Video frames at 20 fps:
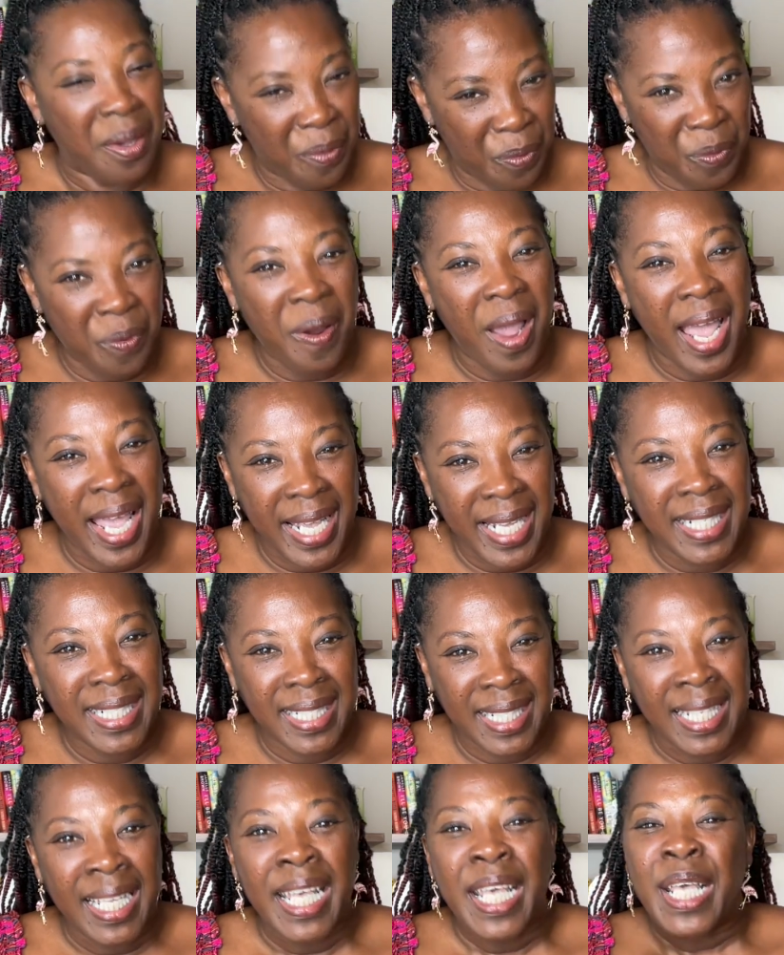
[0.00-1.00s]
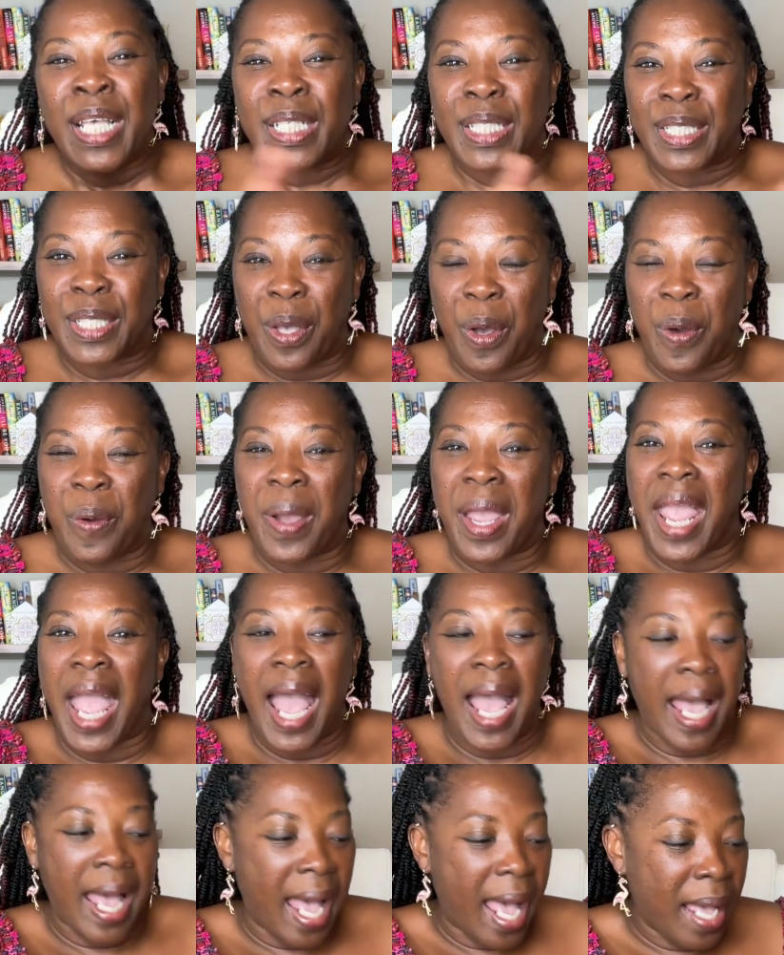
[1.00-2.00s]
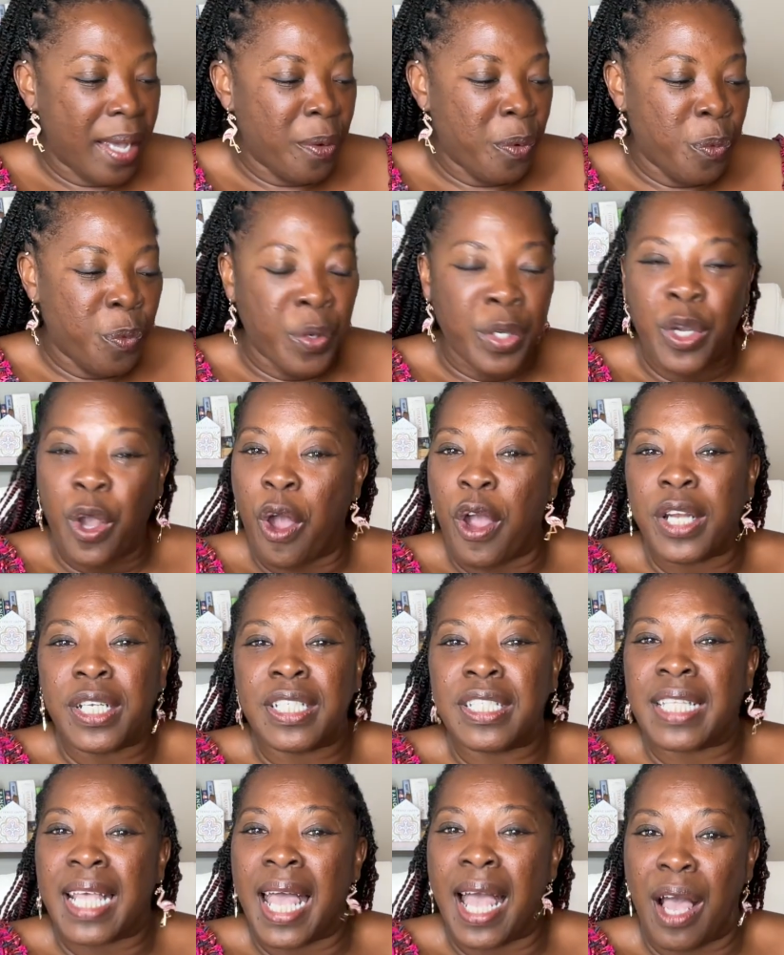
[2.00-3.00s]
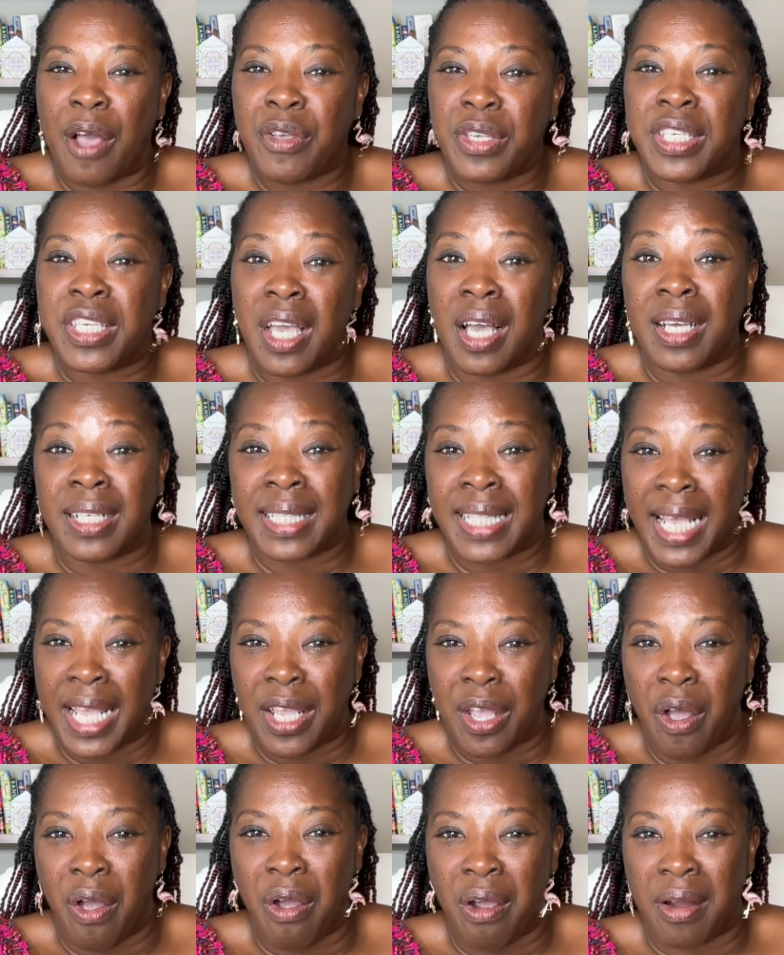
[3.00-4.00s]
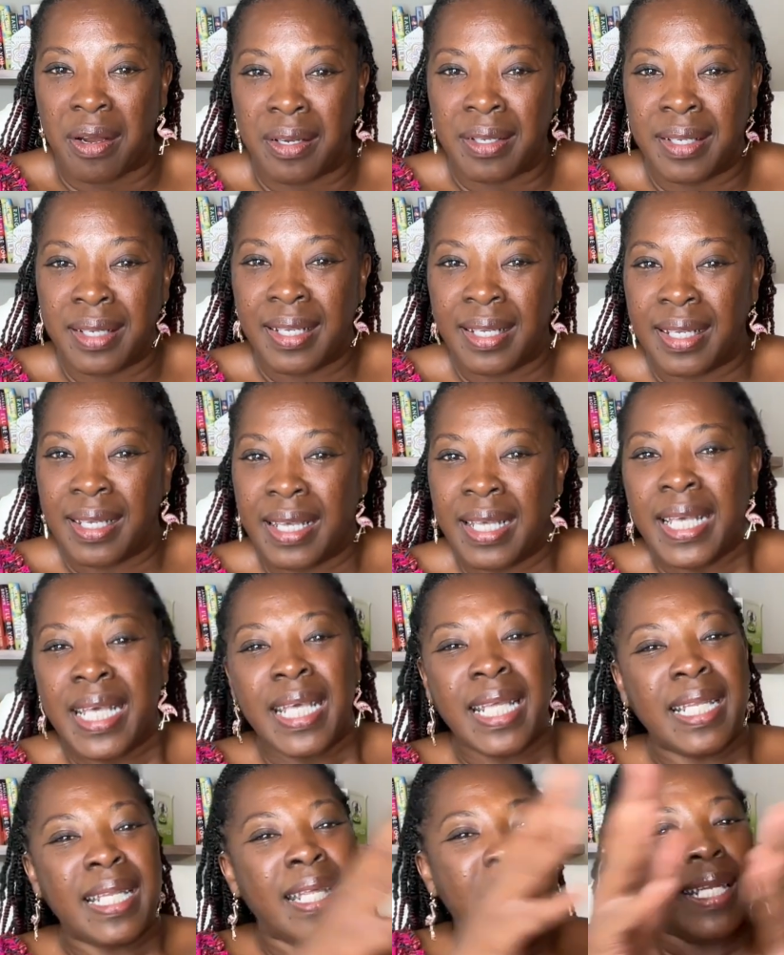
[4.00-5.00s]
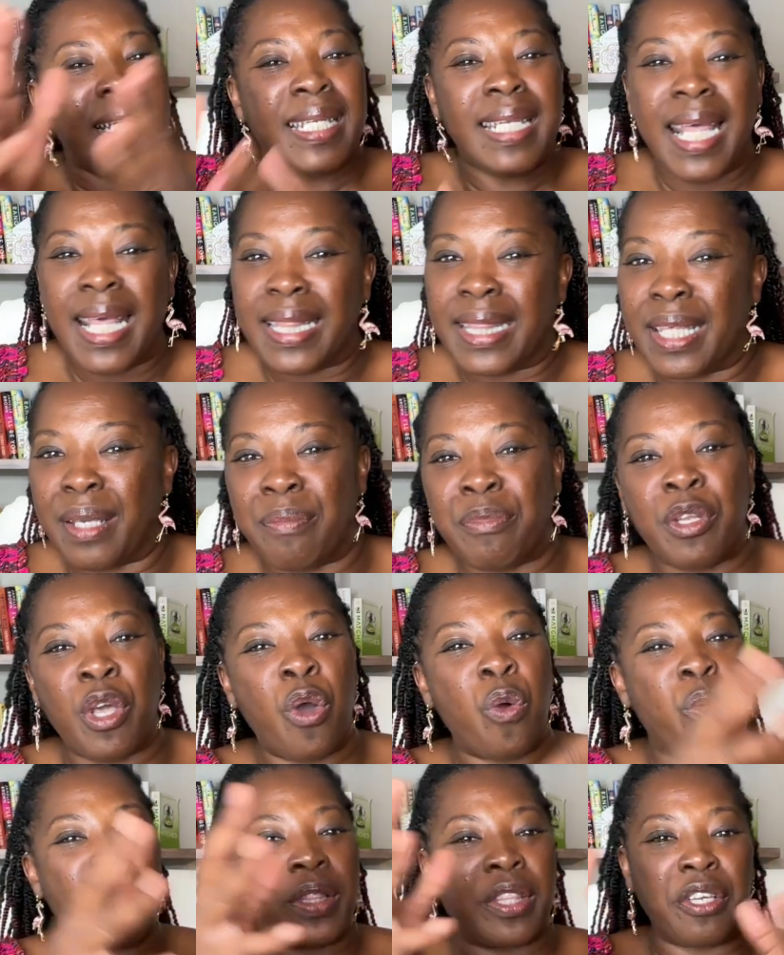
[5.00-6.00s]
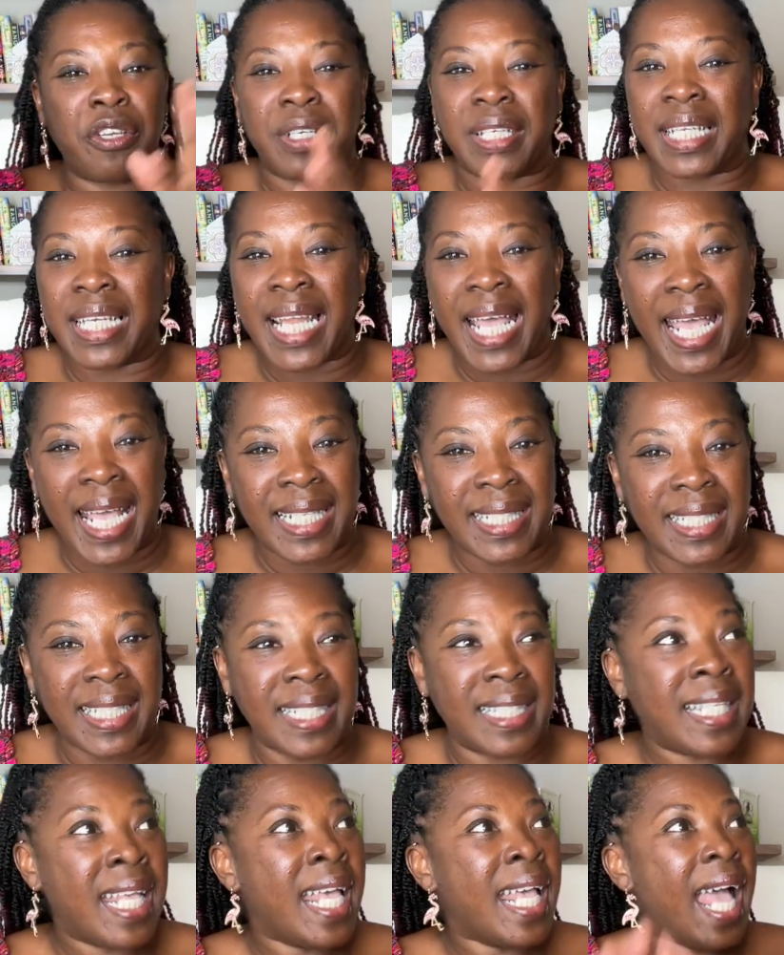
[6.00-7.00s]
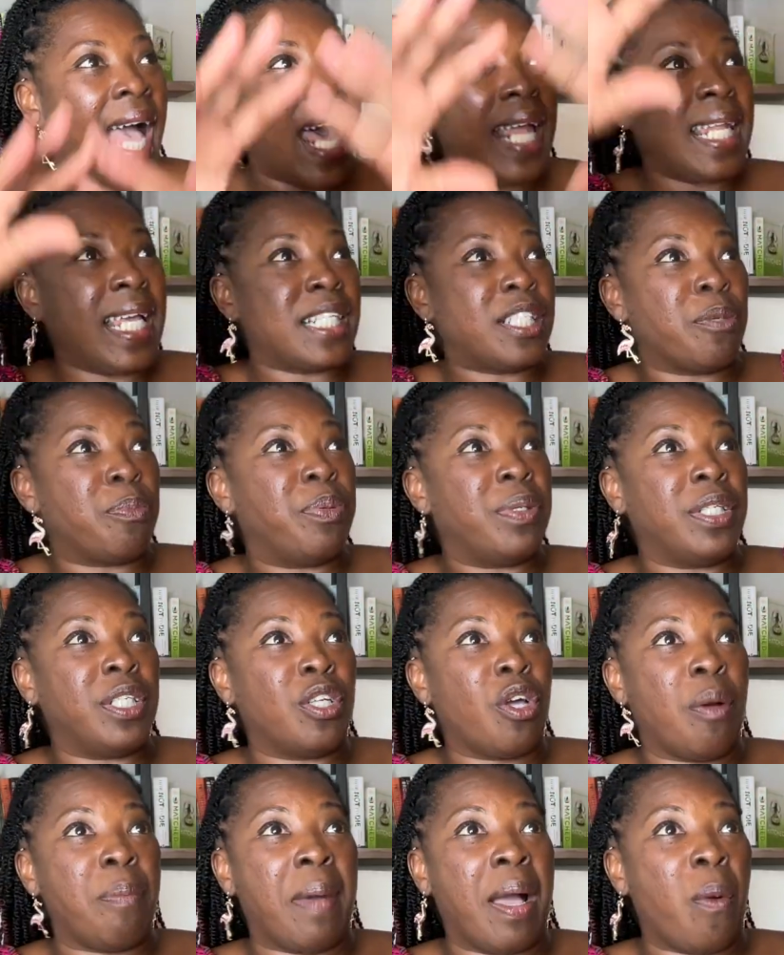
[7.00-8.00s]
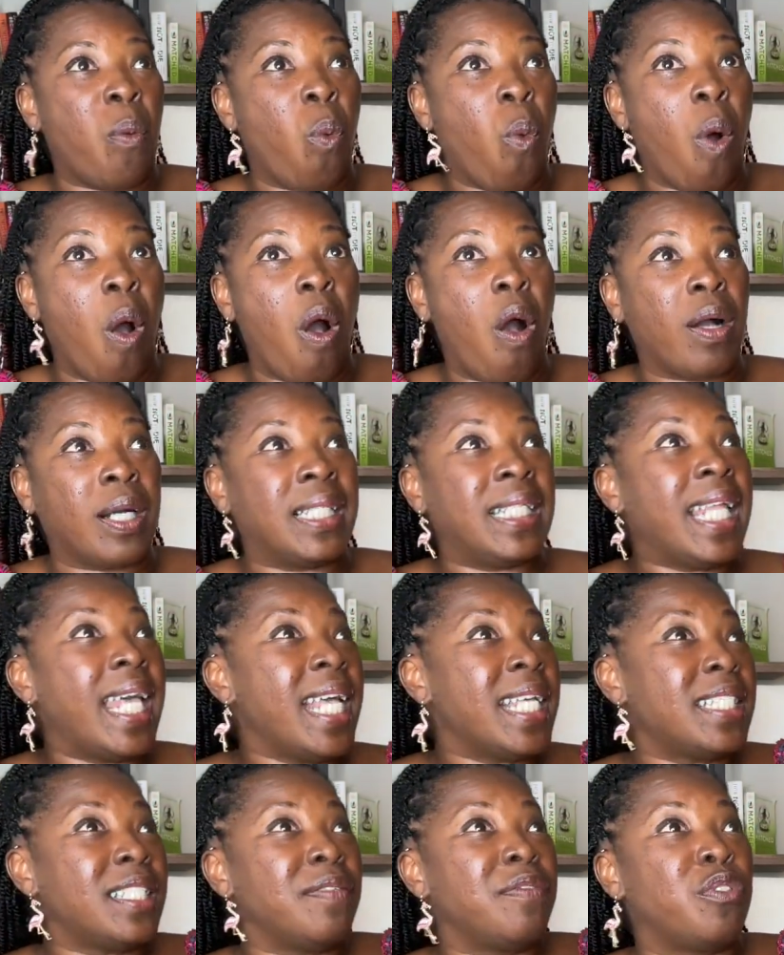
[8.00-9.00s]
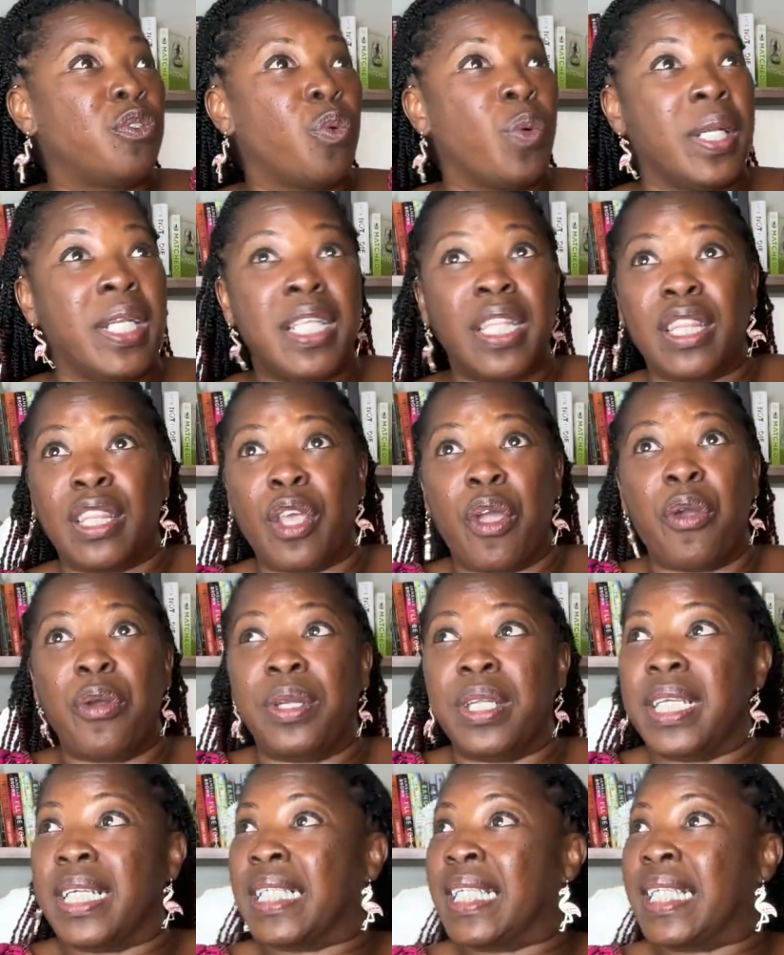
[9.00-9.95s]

right? So regardless how young they are, let them know what their class is. I like to put it on my wall: class of 2030,